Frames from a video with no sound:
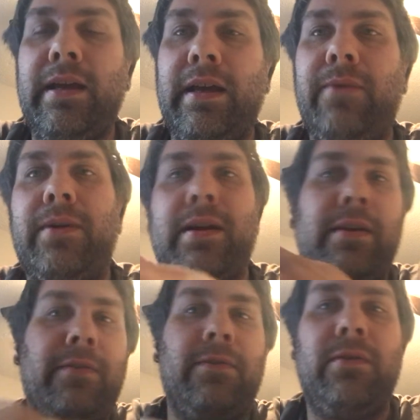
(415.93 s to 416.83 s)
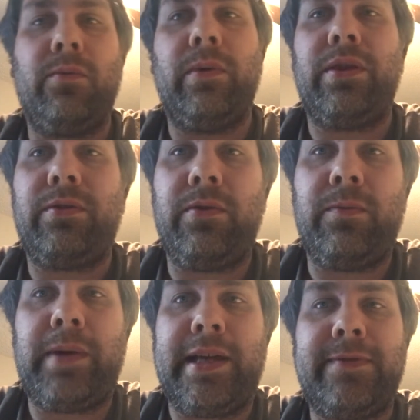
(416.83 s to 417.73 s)
And when I went through
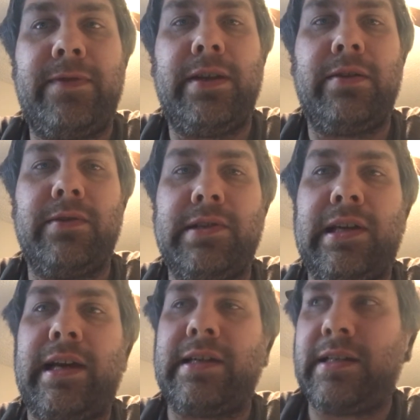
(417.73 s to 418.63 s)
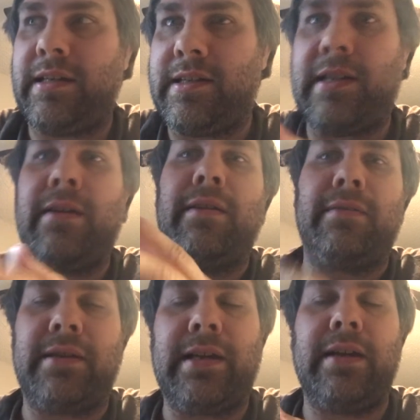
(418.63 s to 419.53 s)
past videos, I actually saw
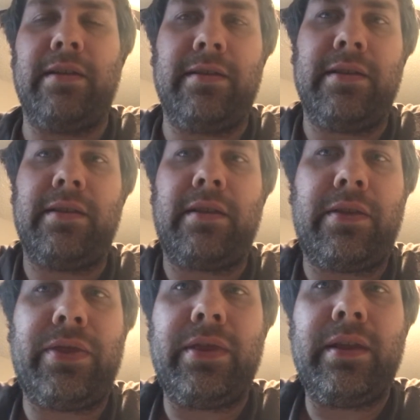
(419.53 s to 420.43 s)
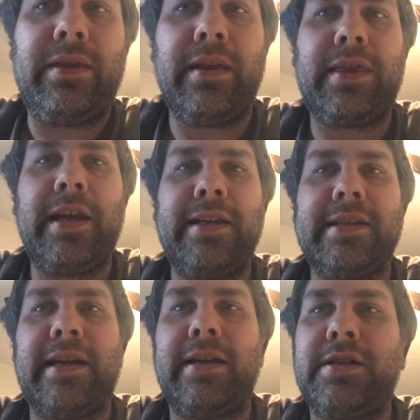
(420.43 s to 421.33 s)
kind of the the things I